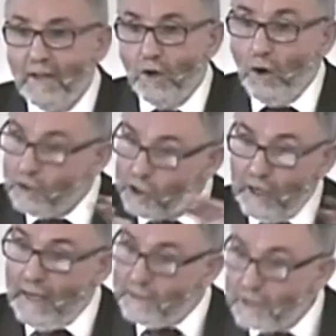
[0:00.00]
God
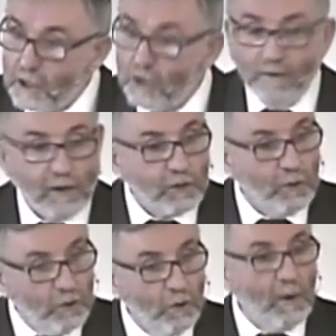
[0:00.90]
sends each of us
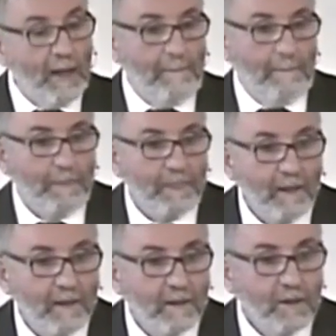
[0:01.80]
who know him.
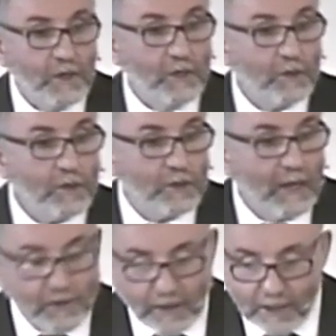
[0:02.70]
Jesus
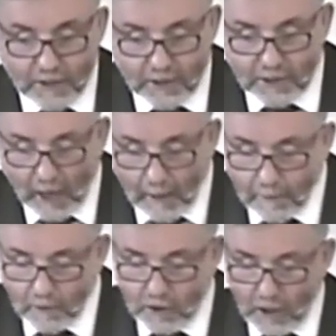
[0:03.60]
said to his
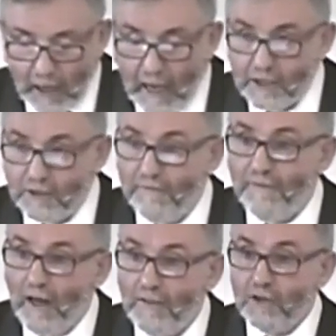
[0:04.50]
disciples, as the
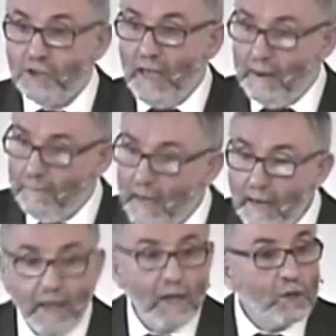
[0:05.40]
Father sent
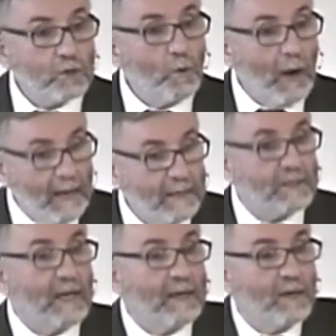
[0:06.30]
me, so I
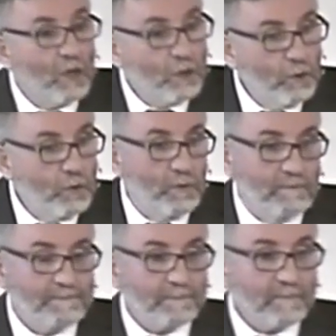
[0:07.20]
send you.
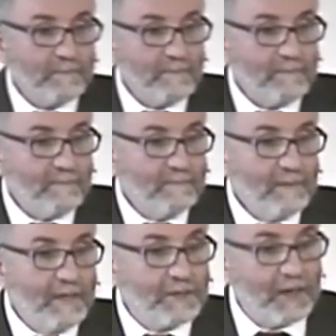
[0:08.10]

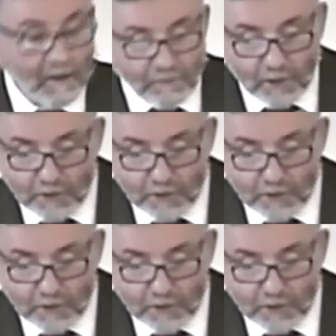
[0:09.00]
He said after his